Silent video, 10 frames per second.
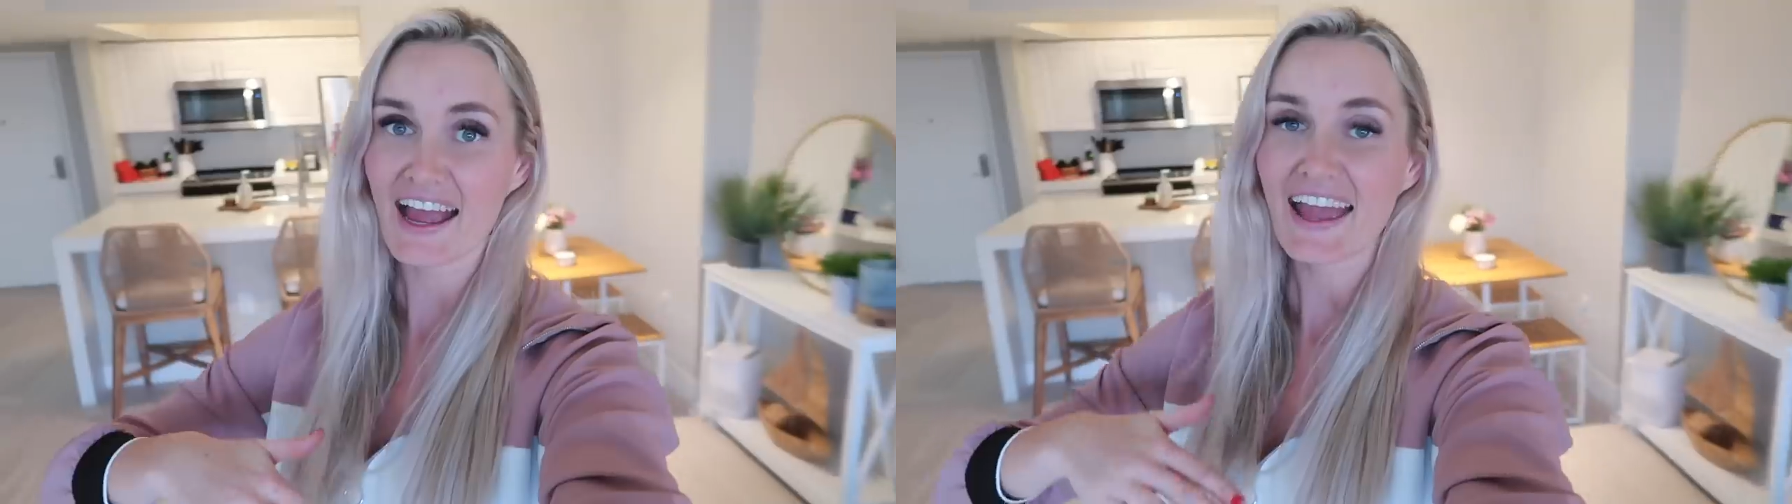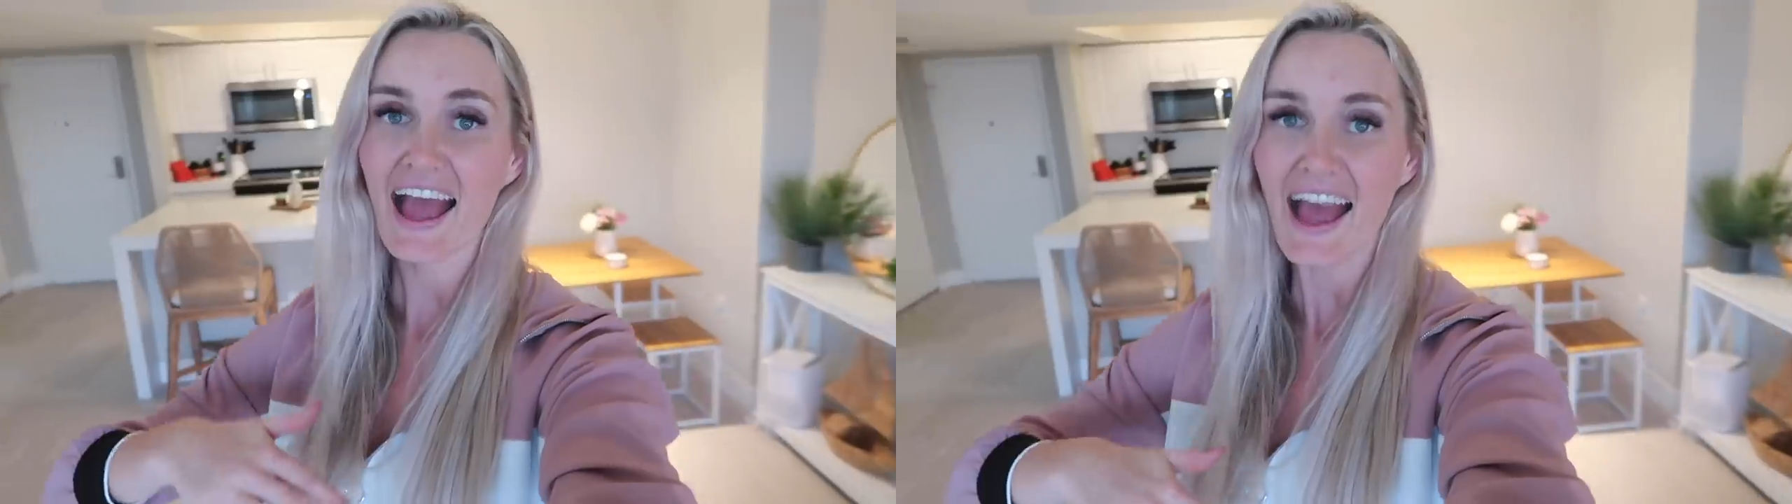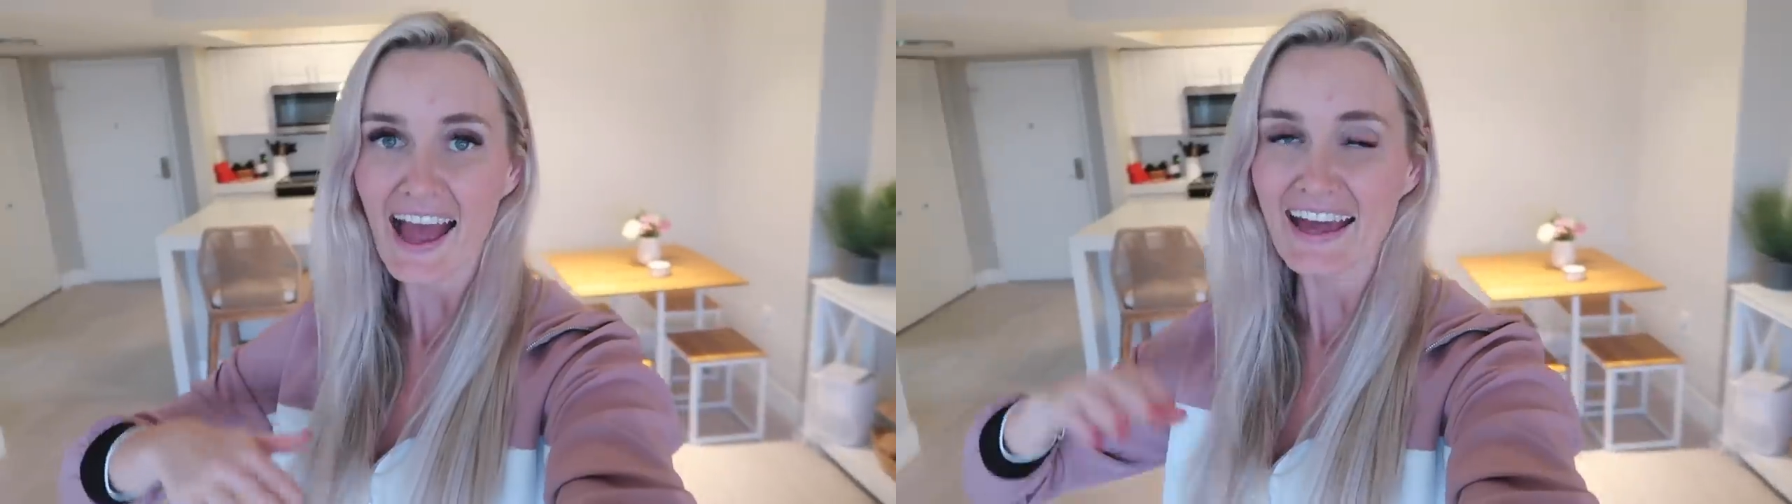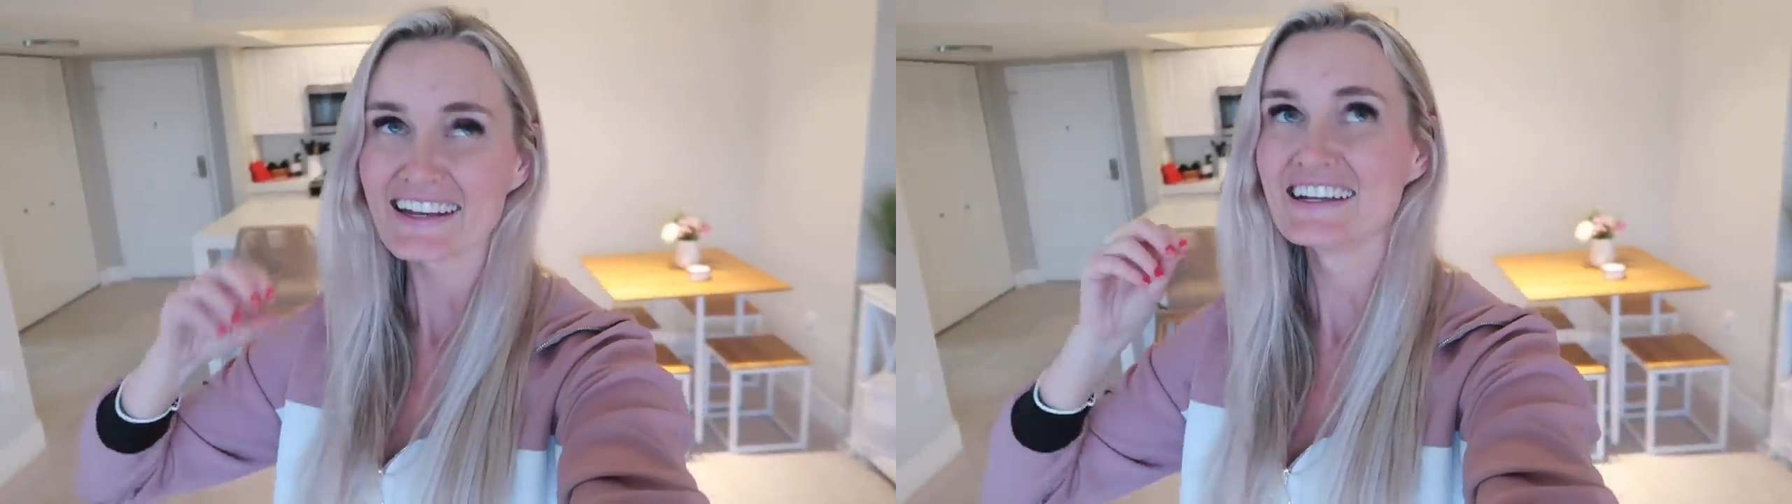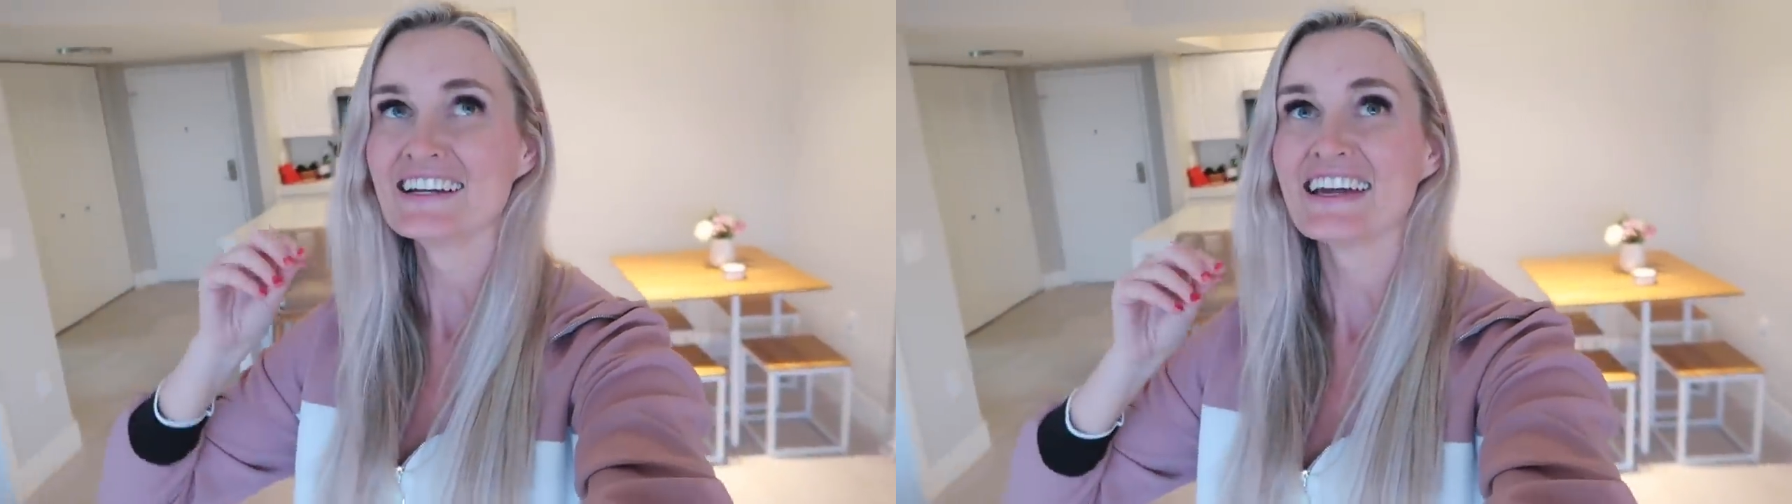I
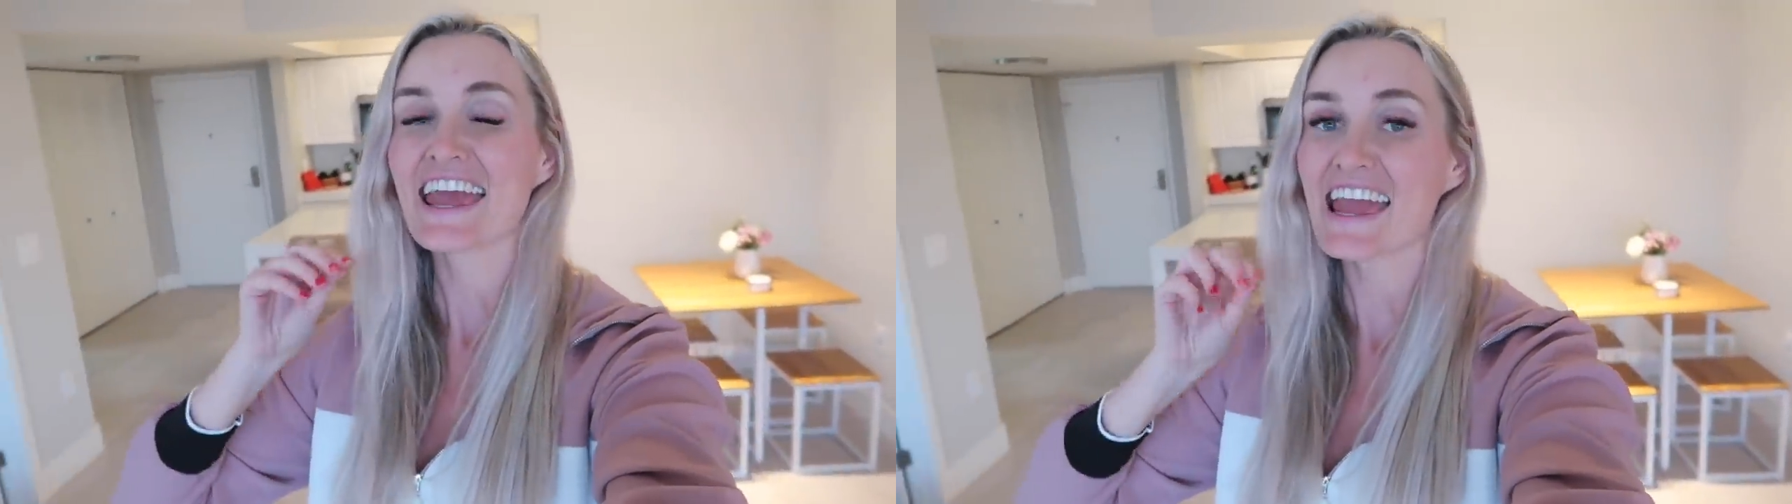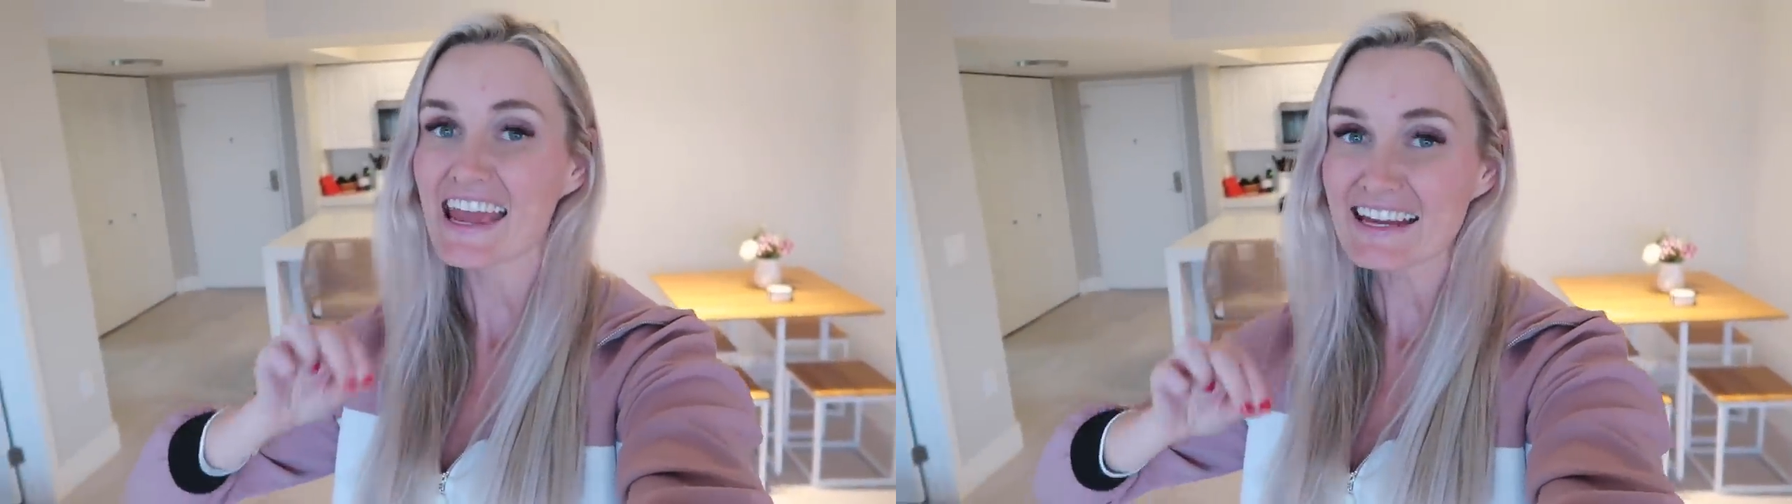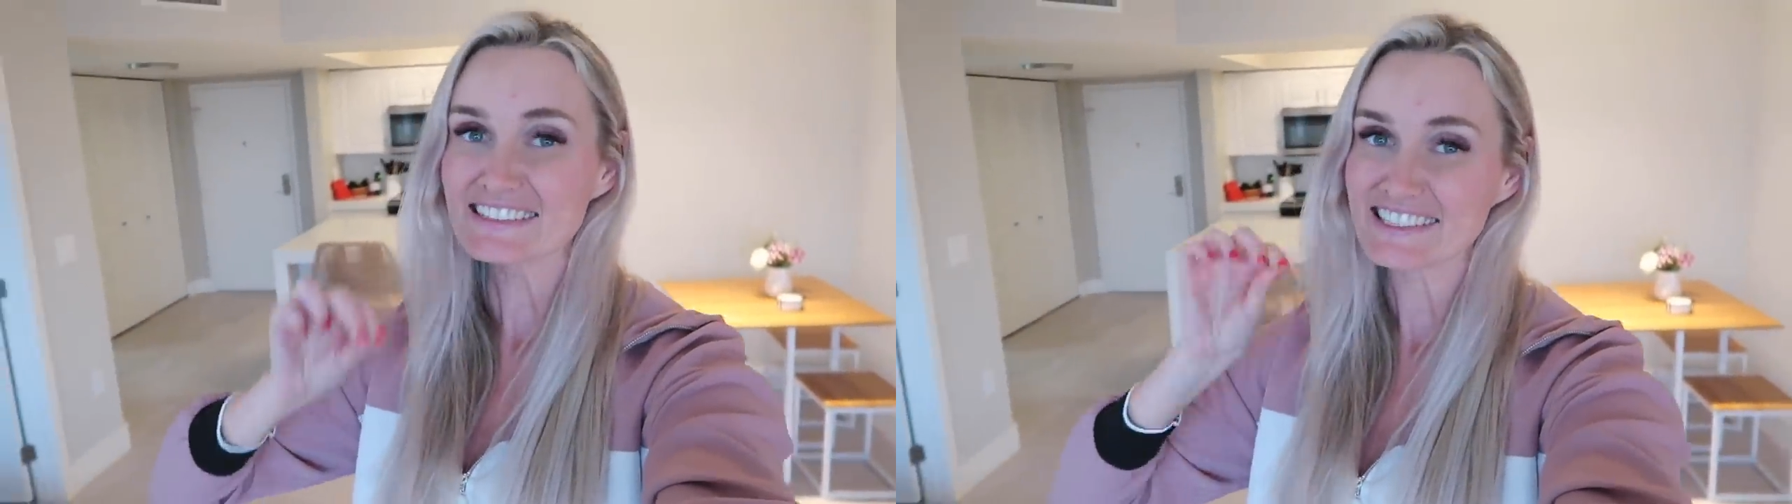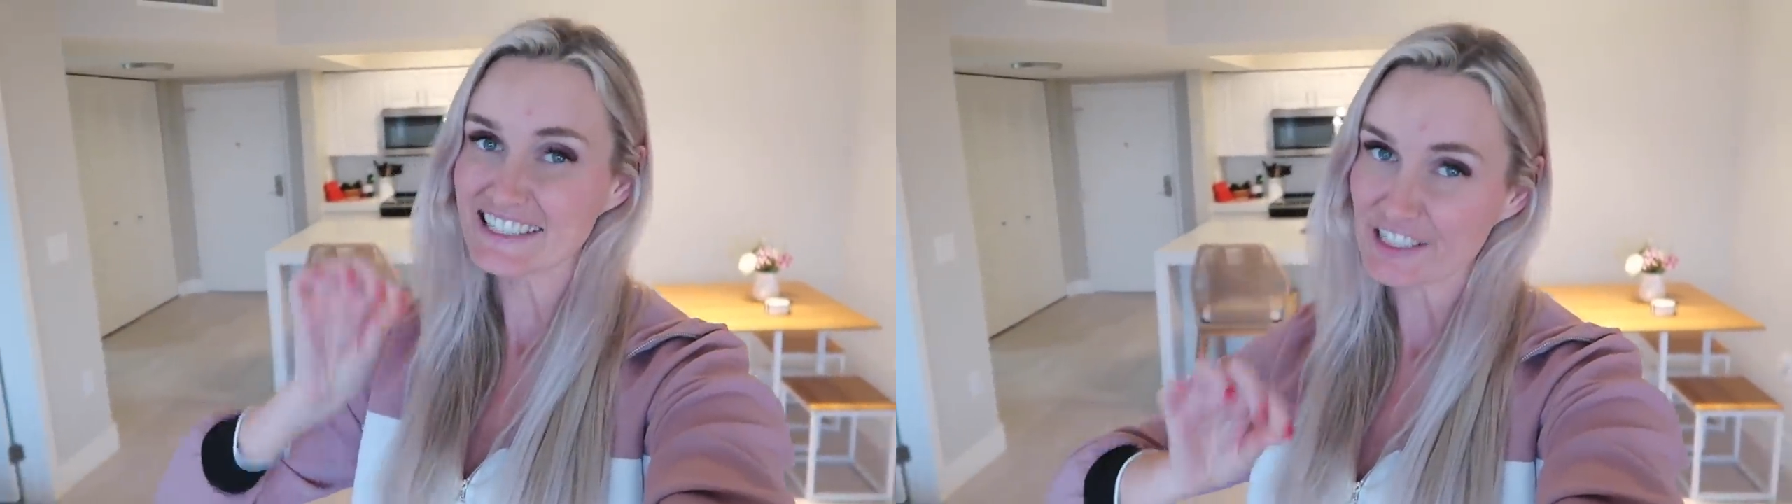had eight